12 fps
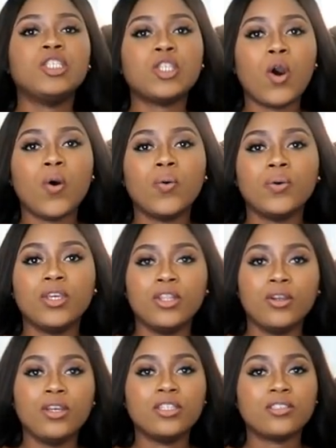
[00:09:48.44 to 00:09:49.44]
so, you
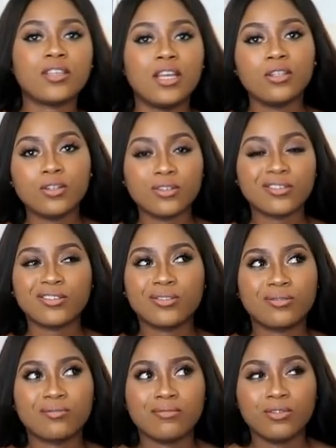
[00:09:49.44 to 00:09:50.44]
know, it just kind of
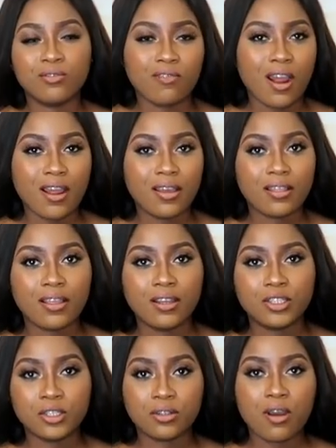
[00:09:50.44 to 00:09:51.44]
looks alright.
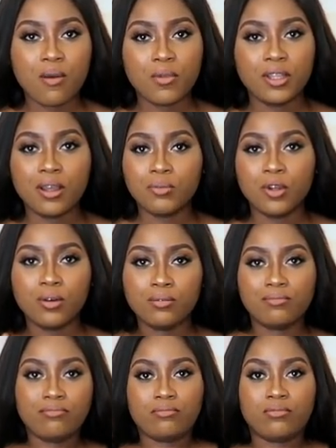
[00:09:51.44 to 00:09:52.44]
Like, do you know what I mean? I'm not
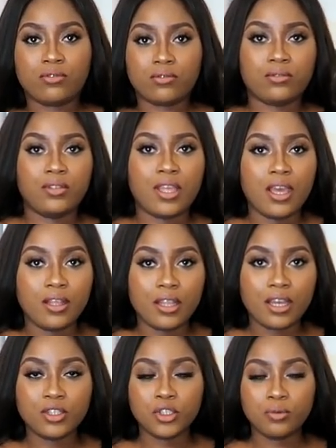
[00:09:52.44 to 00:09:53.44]
there,
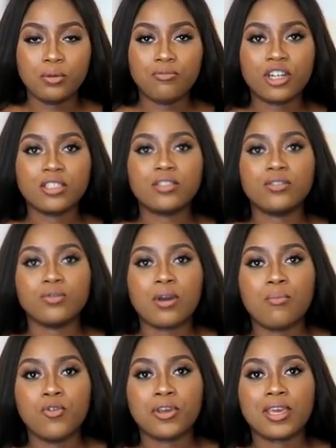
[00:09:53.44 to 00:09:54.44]
like, showing breasts, so
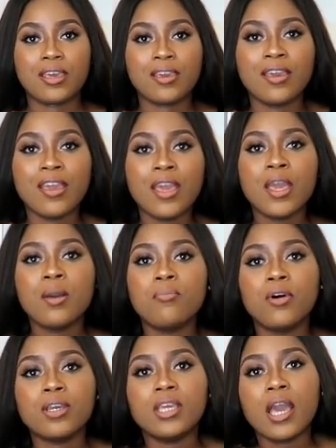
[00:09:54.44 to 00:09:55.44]
I'm okay
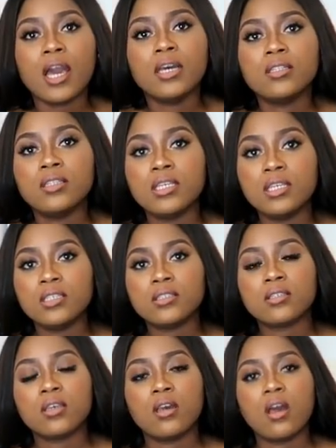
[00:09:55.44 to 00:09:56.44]
but yeah
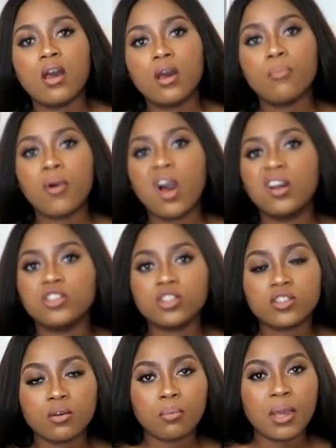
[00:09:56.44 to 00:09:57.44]
these um, are
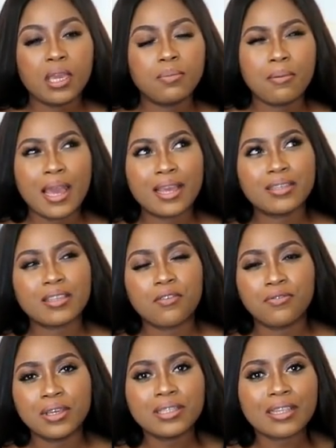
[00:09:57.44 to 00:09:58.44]
just some paper bags i
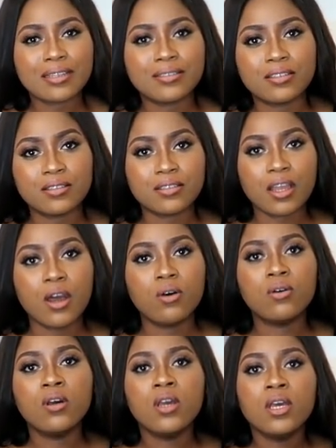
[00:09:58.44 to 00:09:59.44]
think that's the
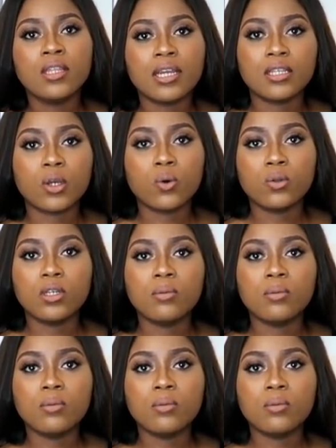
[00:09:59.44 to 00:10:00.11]
style that they call